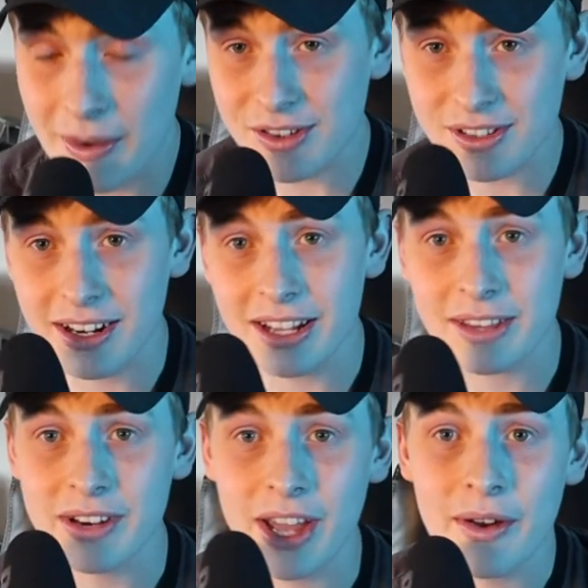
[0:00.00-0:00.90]
Make sure to like
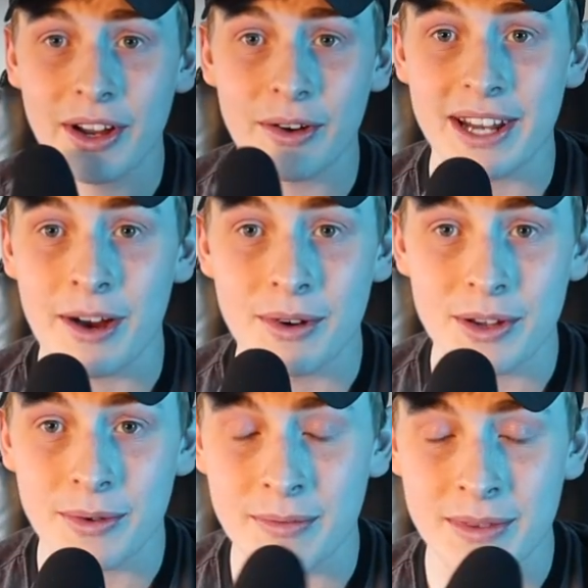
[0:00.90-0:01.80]
the video and comment down what
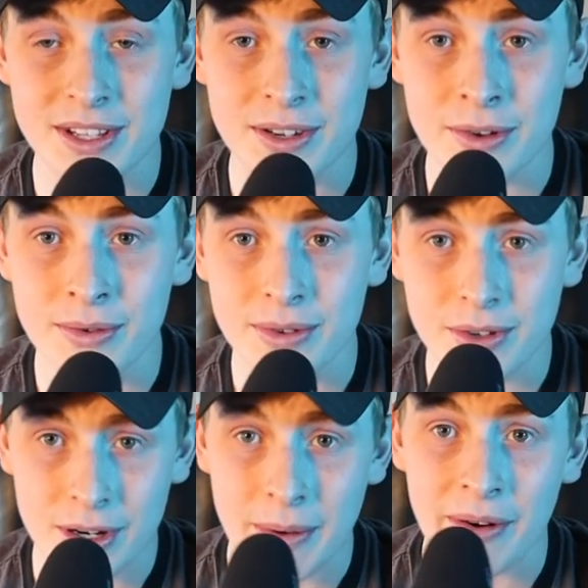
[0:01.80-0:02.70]
you want me to
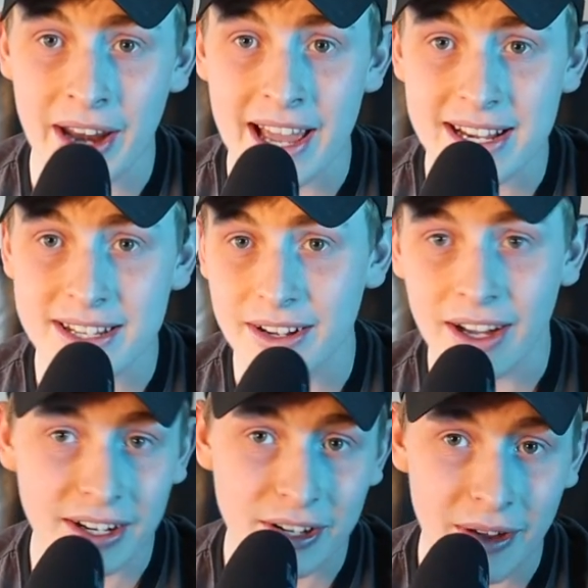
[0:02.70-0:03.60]
talk about next.
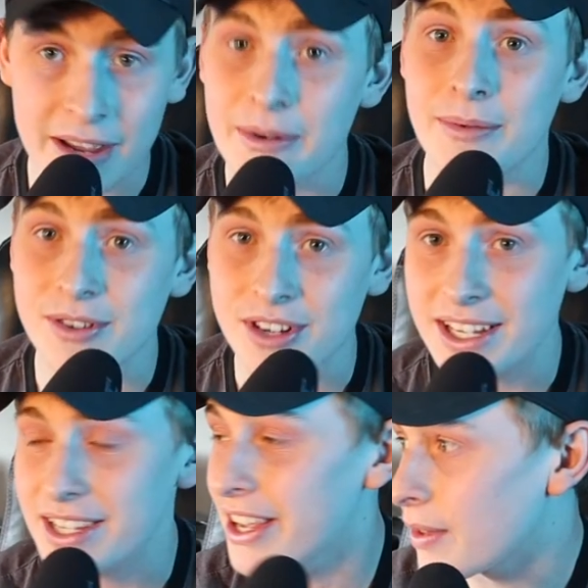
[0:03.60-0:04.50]
I can do any of my
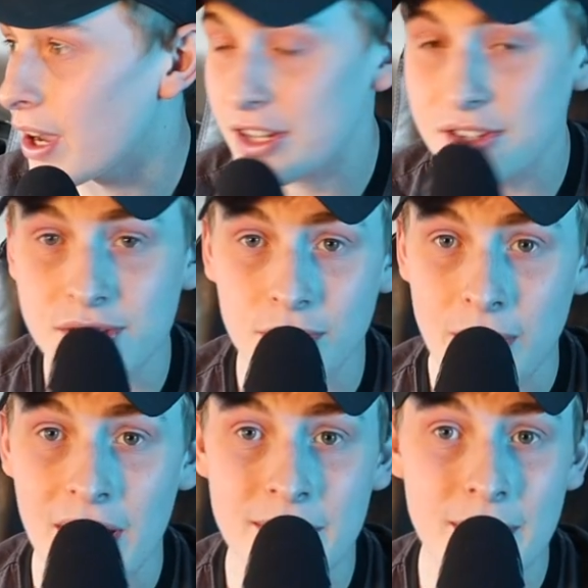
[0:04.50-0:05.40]
projects. I could talk
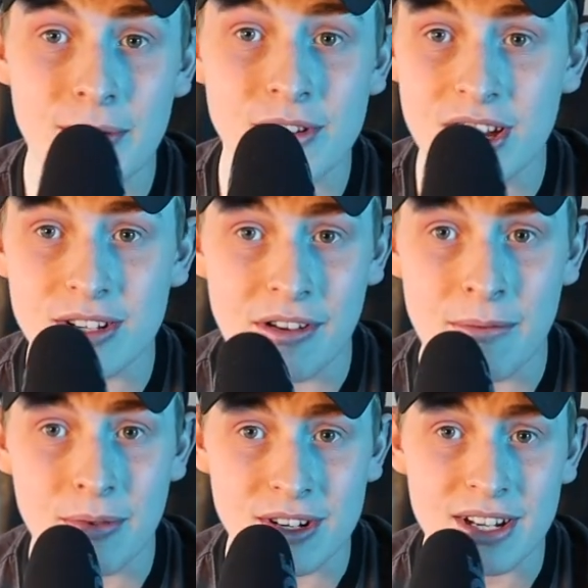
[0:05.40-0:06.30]
about any of my projects or
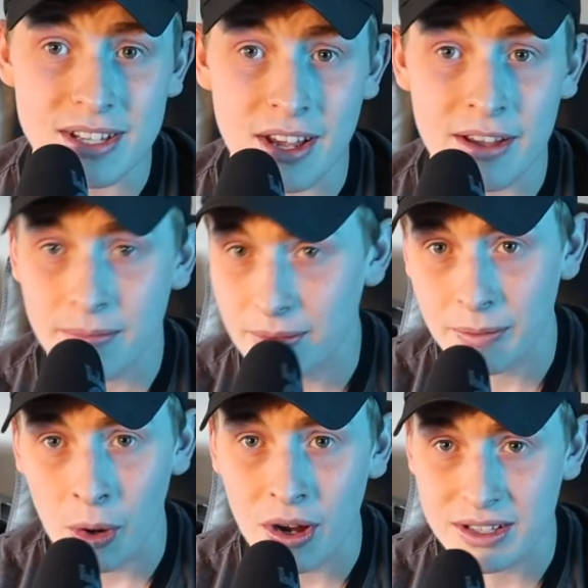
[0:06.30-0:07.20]
even projects I've
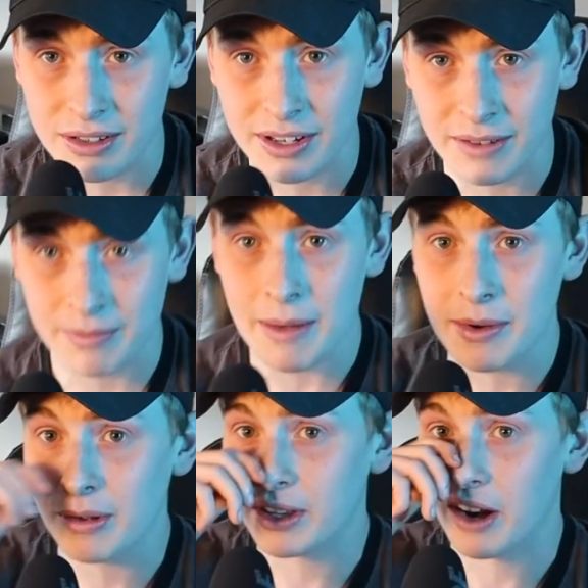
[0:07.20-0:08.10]
worked on and maybe not